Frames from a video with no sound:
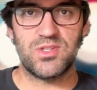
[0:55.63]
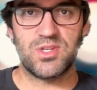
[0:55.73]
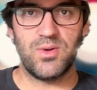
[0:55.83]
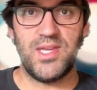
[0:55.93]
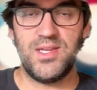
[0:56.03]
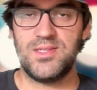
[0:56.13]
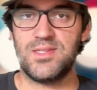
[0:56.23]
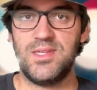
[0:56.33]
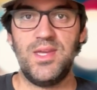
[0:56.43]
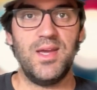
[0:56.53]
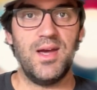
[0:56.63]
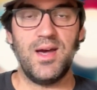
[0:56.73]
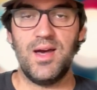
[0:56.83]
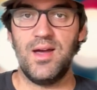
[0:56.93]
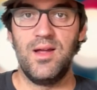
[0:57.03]
So he's
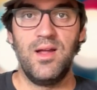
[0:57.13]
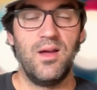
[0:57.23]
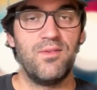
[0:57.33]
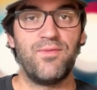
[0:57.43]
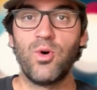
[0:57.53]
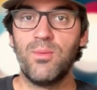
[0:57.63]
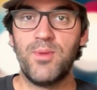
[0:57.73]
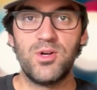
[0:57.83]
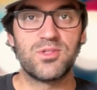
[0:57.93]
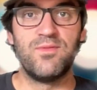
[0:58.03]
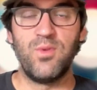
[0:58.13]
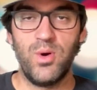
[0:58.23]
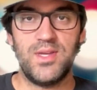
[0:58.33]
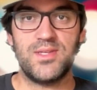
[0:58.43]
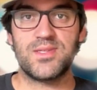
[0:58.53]
the foremost
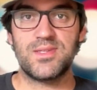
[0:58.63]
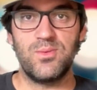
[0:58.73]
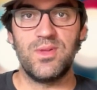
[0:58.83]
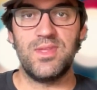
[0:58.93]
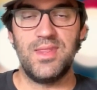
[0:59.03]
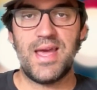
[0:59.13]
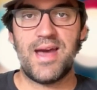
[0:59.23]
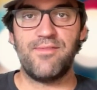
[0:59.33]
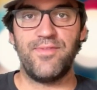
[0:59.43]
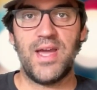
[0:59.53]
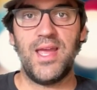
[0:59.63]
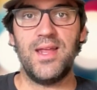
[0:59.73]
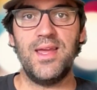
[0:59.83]
voice within that fight.